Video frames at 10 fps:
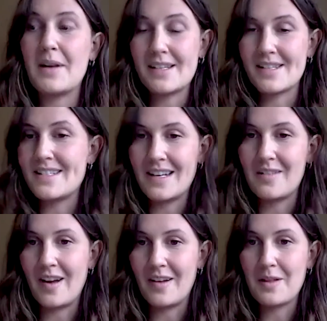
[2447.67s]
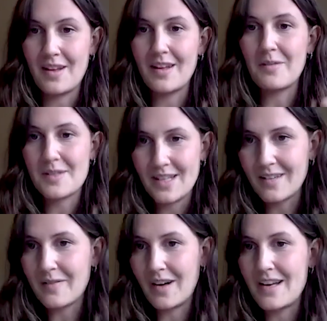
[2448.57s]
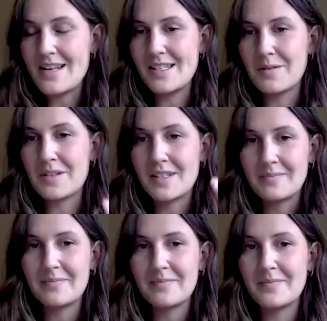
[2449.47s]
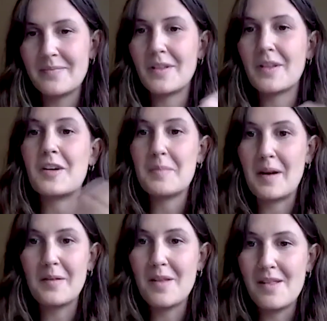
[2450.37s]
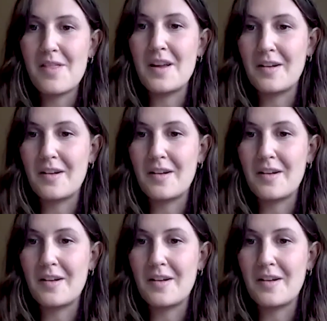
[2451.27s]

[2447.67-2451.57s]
and because i identified with it it was like a very easy one to learn about in